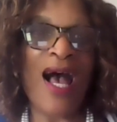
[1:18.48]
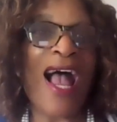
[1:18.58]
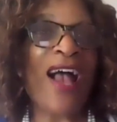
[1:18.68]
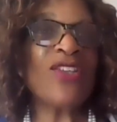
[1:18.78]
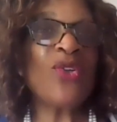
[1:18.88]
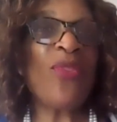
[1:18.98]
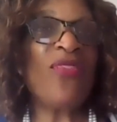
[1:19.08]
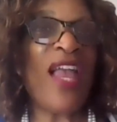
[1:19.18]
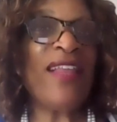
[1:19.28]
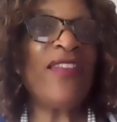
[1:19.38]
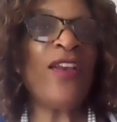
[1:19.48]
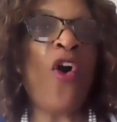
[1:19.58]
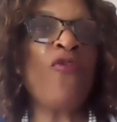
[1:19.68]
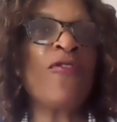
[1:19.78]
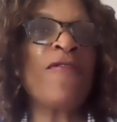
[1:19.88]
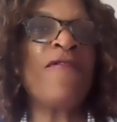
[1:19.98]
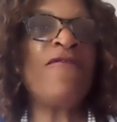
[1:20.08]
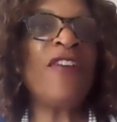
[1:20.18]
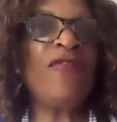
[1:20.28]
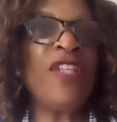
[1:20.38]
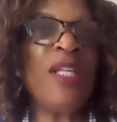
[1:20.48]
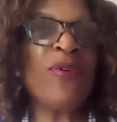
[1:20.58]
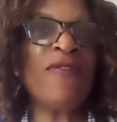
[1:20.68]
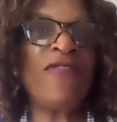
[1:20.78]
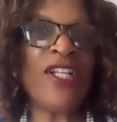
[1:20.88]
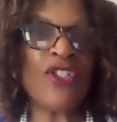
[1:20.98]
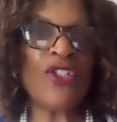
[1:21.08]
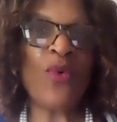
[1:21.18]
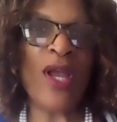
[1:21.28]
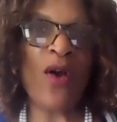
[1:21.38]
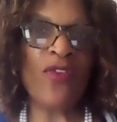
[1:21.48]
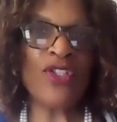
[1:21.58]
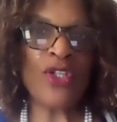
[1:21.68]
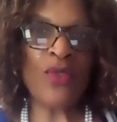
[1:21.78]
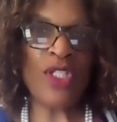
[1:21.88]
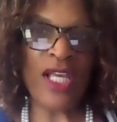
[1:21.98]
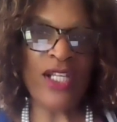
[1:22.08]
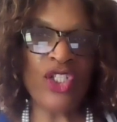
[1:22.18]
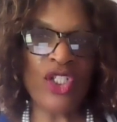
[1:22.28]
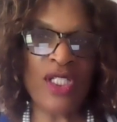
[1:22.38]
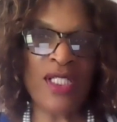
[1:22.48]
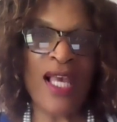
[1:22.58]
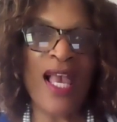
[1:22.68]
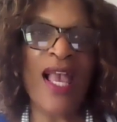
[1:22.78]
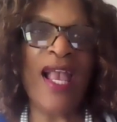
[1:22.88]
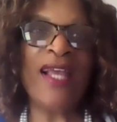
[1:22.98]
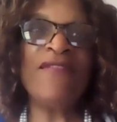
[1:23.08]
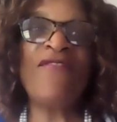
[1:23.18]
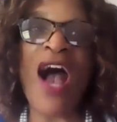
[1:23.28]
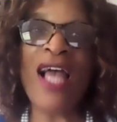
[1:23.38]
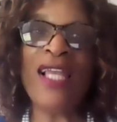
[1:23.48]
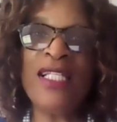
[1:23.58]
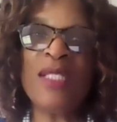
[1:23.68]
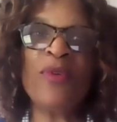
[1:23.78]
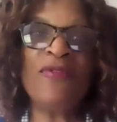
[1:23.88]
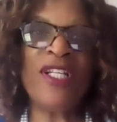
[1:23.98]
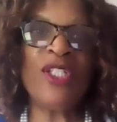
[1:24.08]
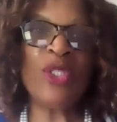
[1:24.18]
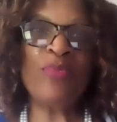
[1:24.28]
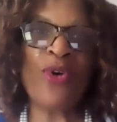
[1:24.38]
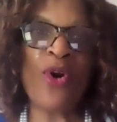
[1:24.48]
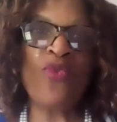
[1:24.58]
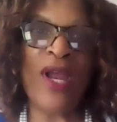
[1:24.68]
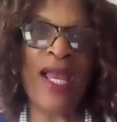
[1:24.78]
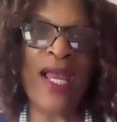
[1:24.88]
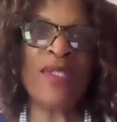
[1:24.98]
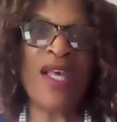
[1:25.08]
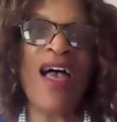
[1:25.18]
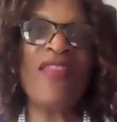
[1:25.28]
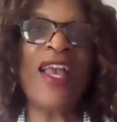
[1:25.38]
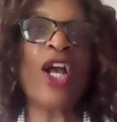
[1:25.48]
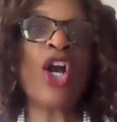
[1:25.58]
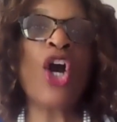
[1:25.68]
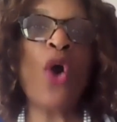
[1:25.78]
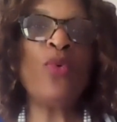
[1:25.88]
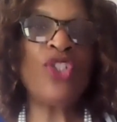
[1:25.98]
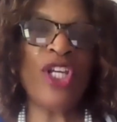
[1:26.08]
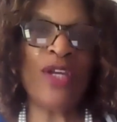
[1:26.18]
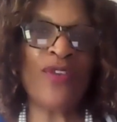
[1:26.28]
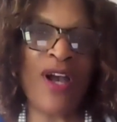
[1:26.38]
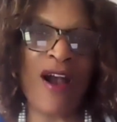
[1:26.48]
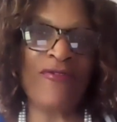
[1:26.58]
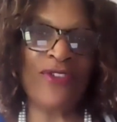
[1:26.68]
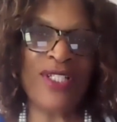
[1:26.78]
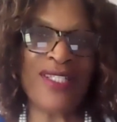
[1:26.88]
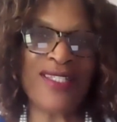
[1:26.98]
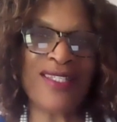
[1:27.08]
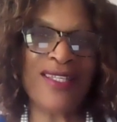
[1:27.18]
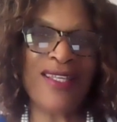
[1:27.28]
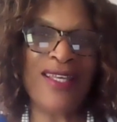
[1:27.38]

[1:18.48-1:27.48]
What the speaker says: I also thank the over 50 professional health associations and violence prevention programs that co-chair the conference,